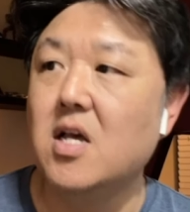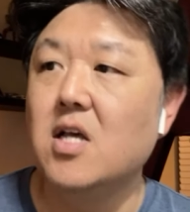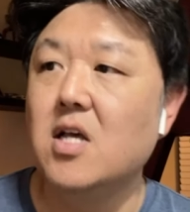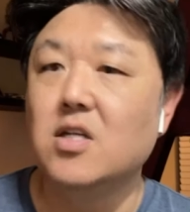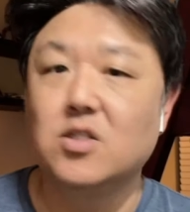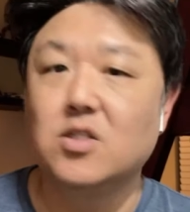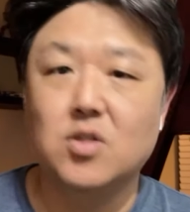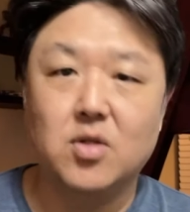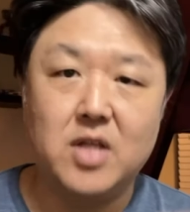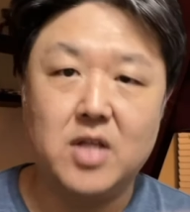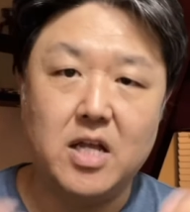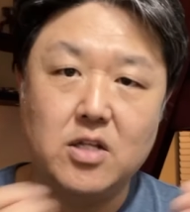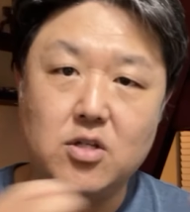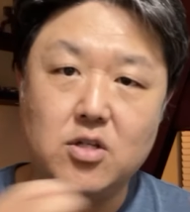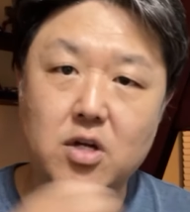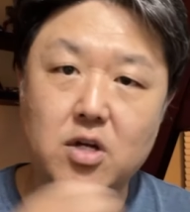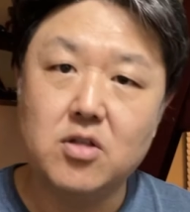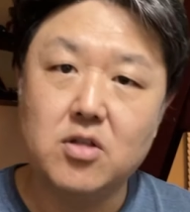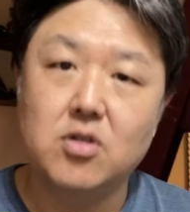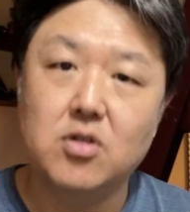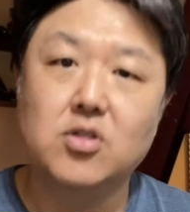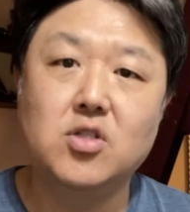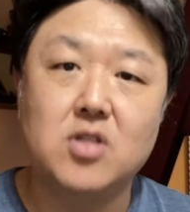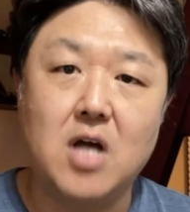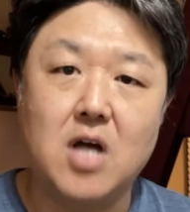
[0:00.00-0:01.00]
So they took
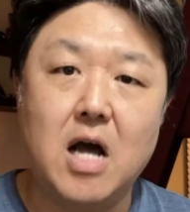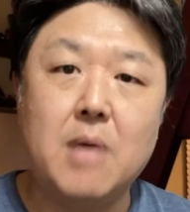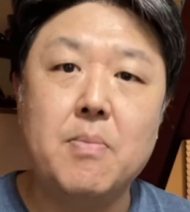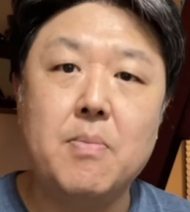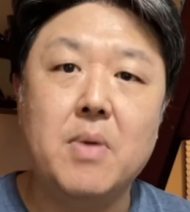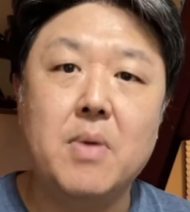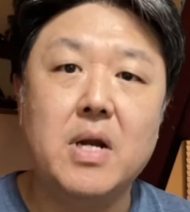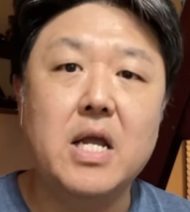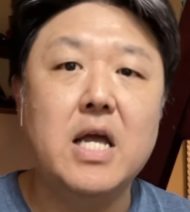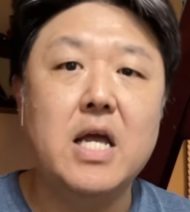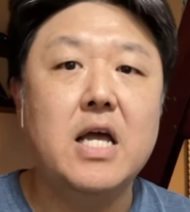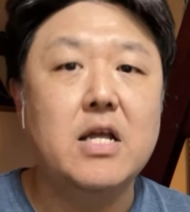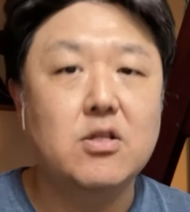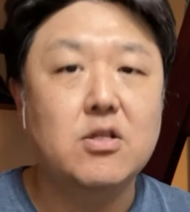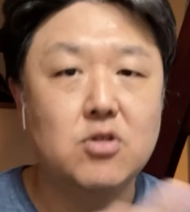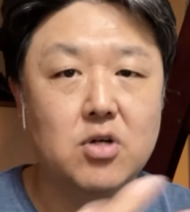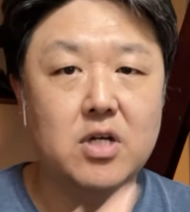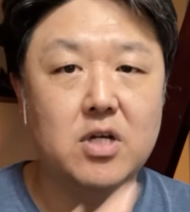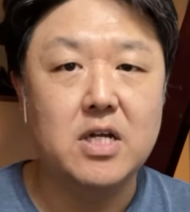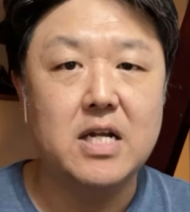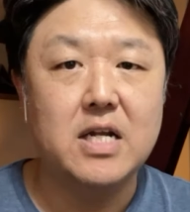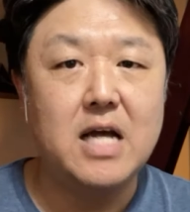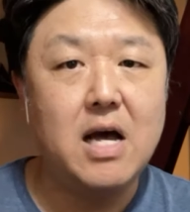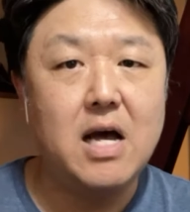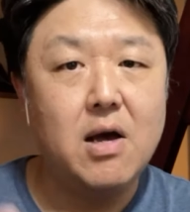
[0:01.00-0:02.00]
the stock money, took
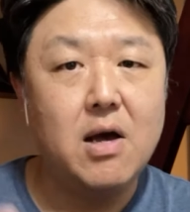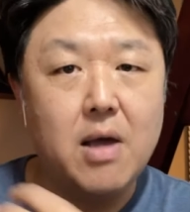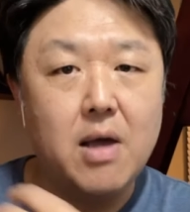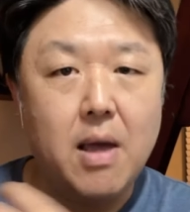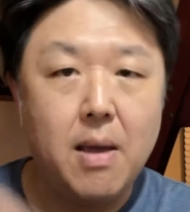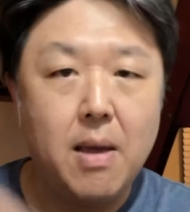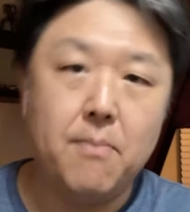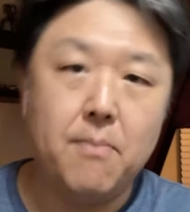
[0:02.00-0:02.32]
it out, and